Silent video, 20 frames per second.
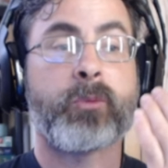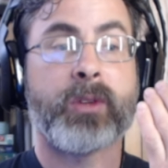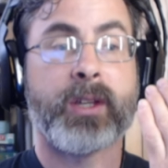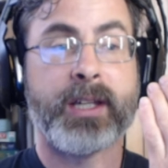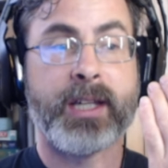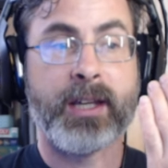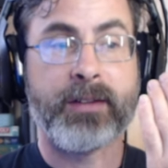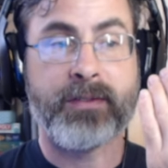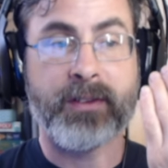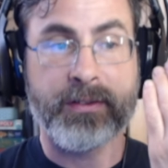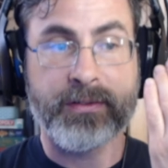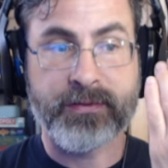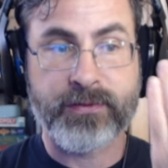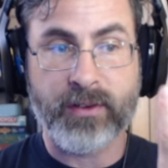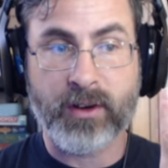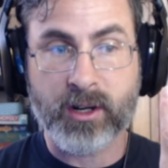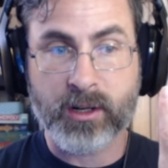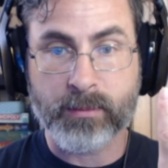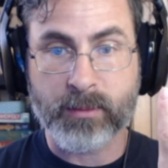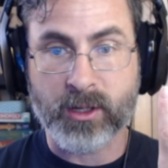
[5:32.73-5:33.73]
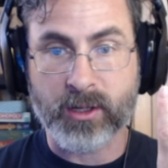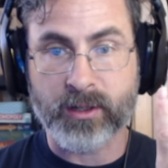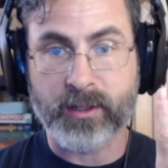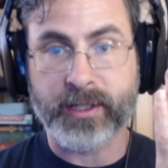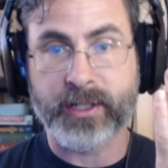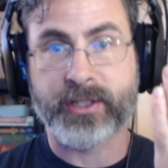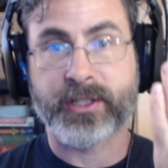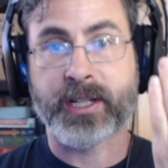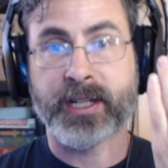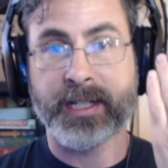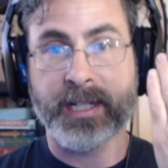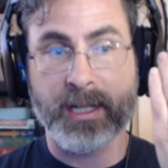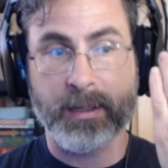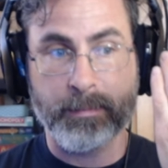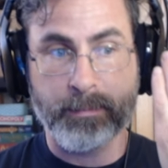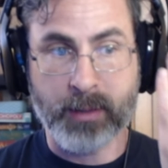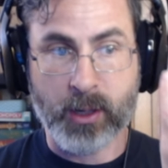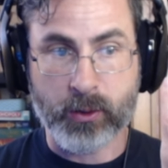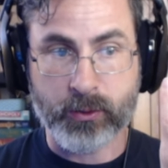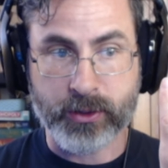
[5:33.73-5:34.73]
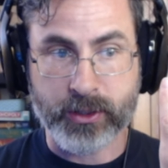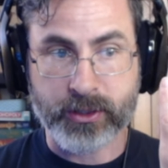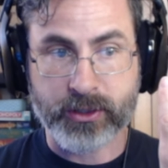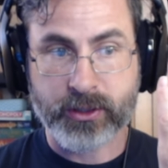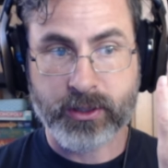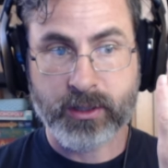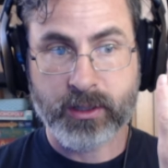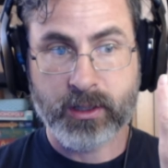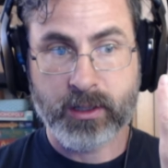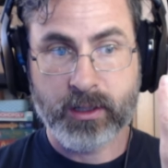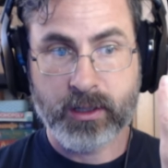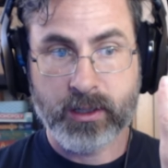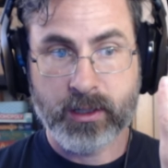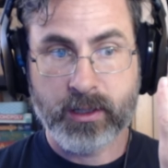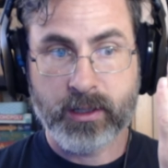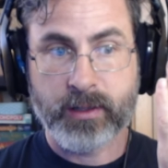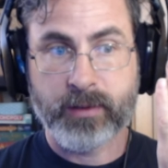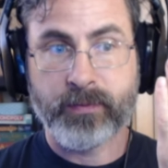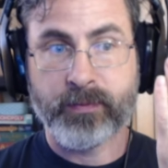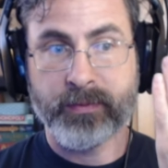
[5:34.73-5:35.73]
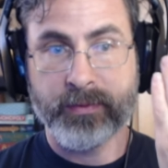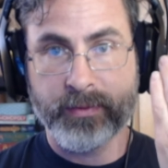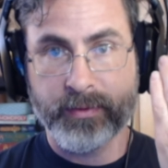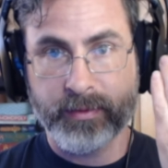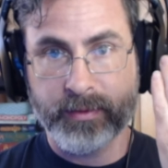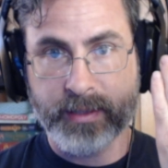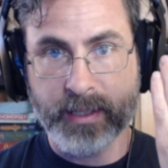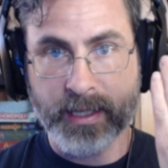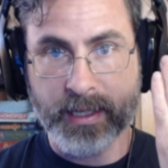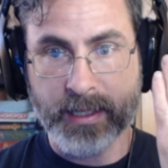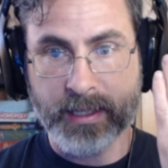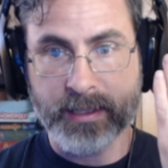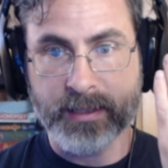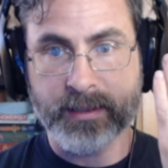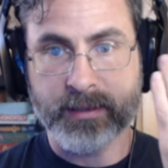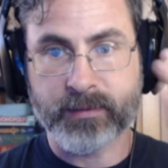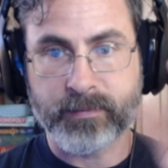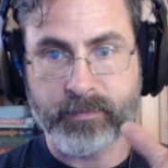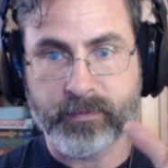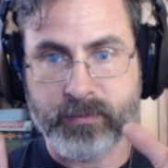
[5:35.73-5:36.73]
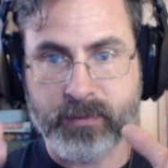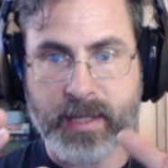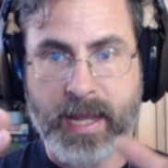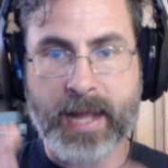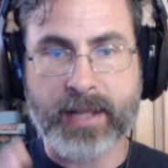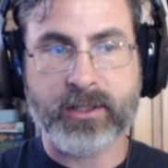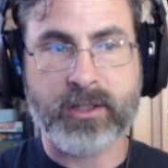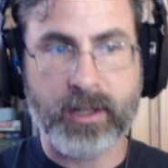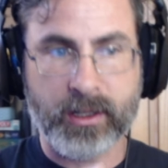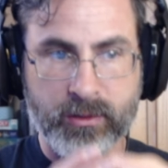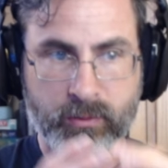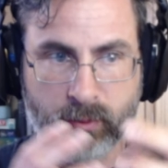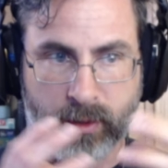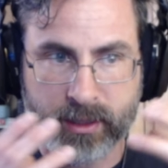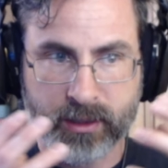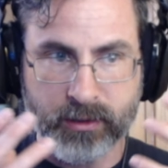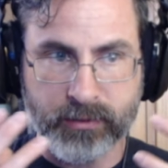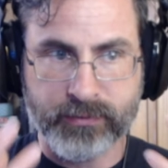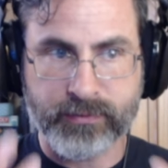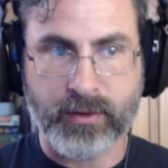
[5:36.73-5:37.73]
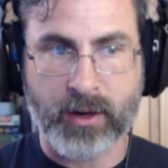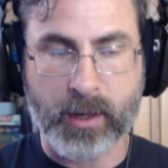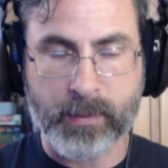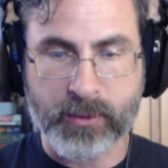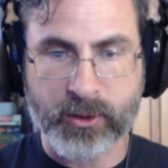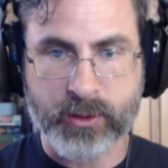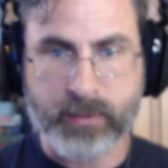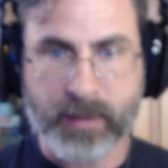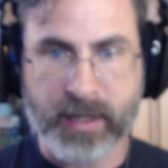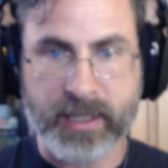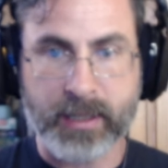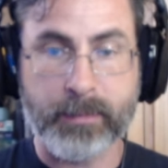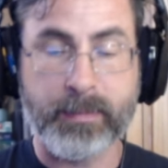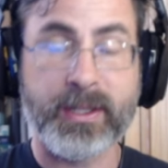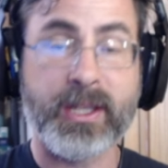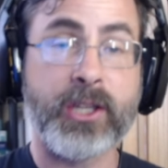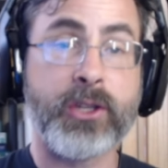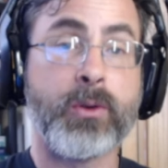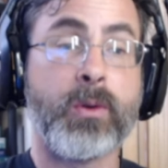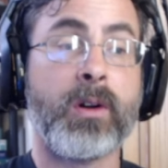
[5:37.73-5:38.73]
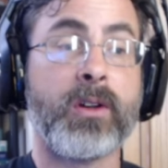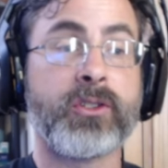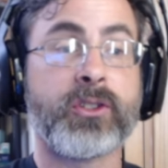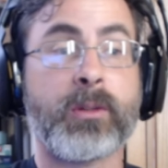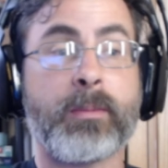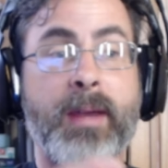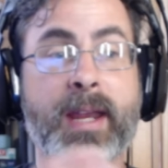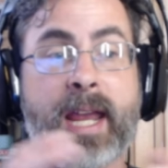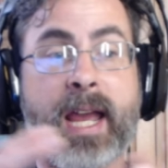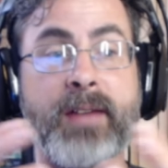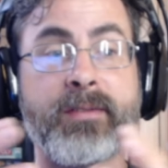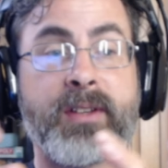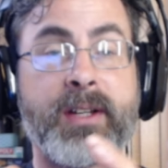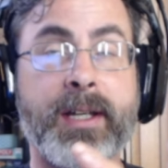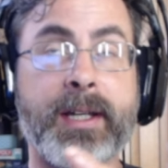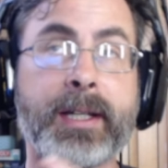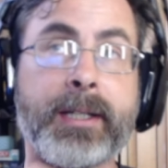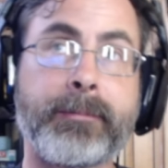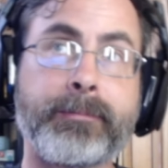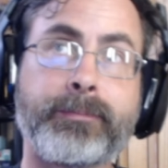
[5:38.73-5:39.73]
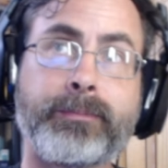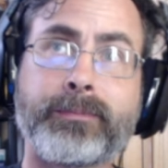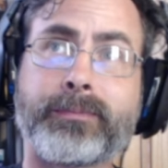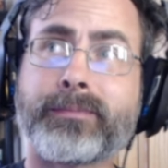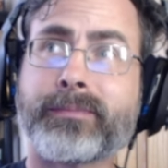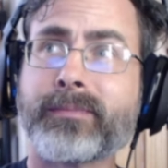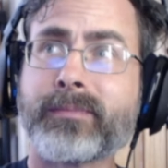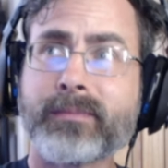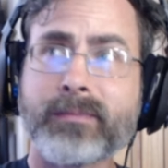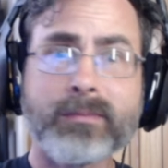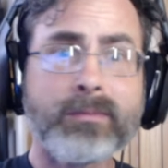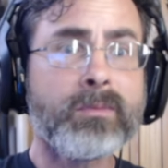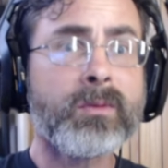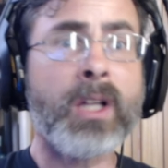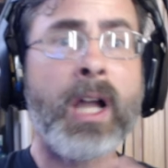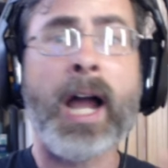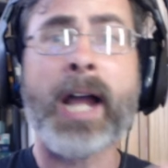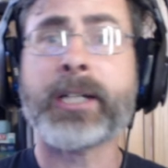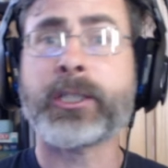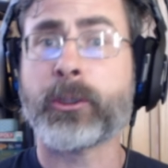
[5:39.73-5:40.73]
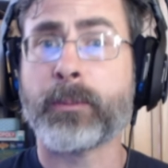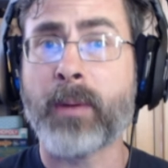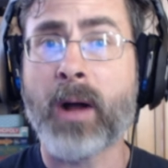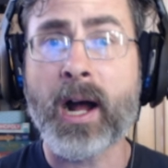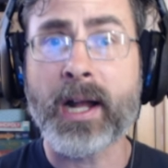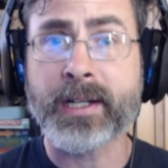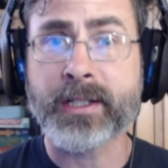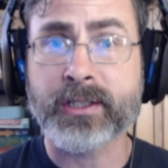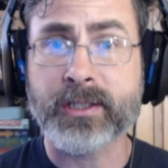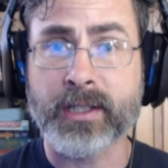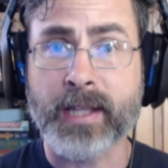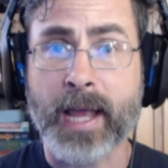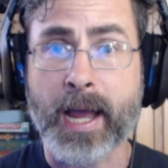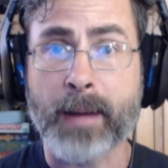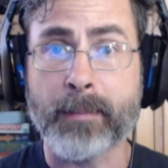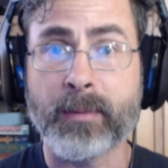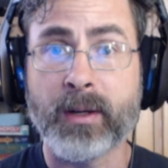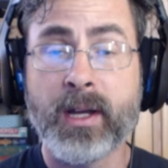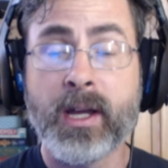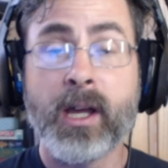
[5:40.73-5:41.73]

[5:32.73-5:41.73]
if a farmer is going to get a bonus, then that's on what the farmer's making. But then you also may have a hydroponics lab,